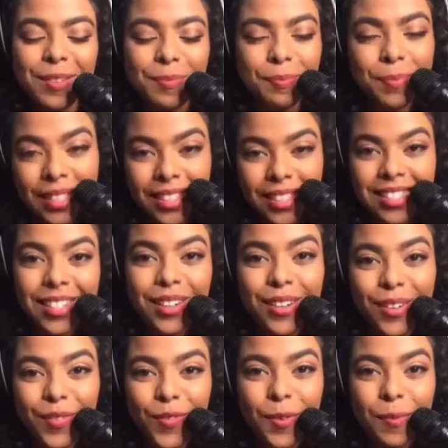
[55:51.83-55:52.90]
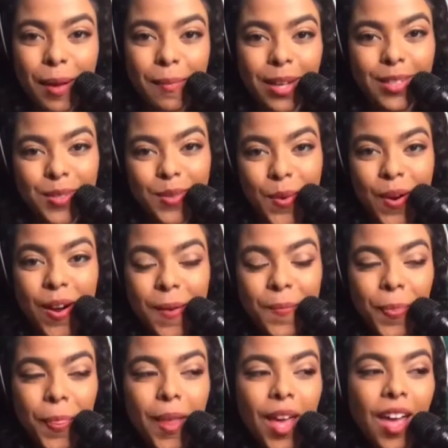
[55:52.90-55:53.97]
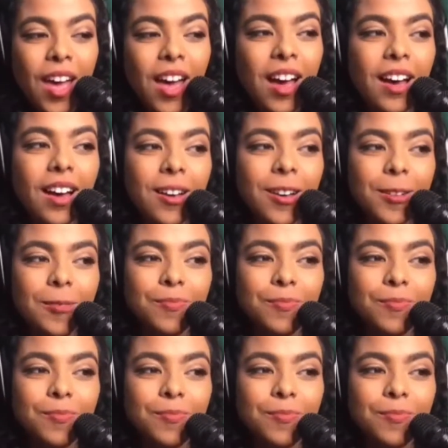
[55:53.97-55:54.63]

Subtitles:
piece here for my mentor. I